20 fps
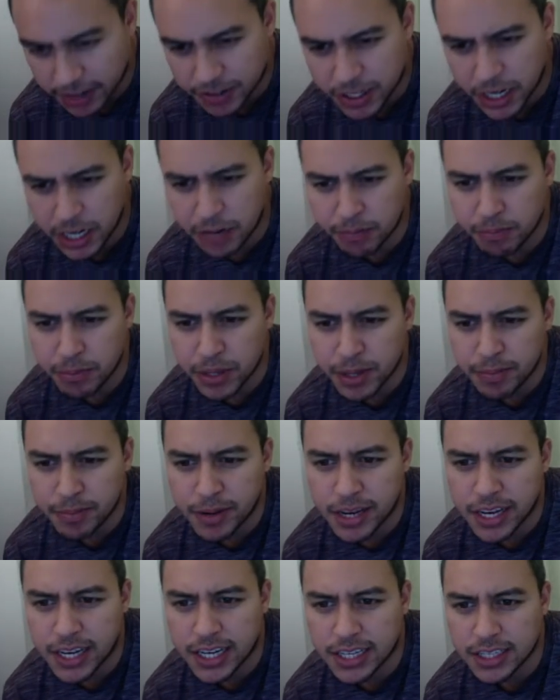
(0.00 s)
Shane a B+.
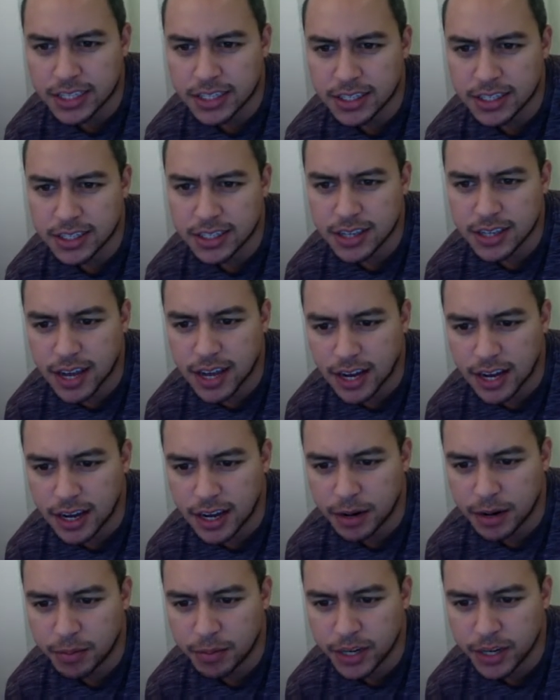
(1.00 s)

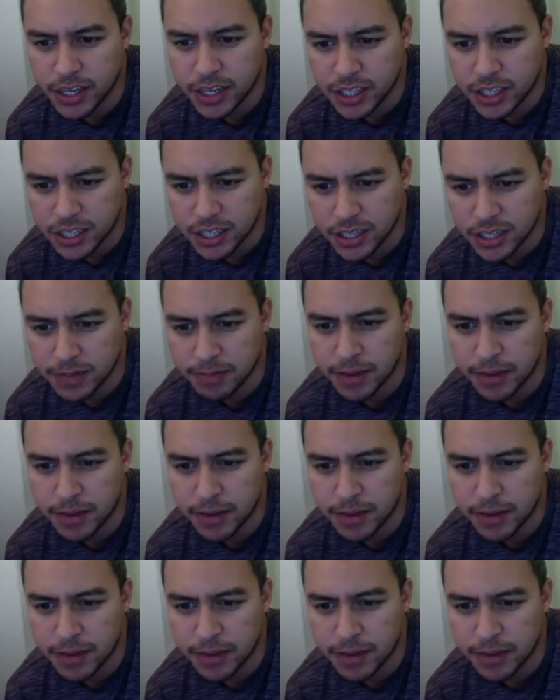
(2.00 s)
Pretty good team.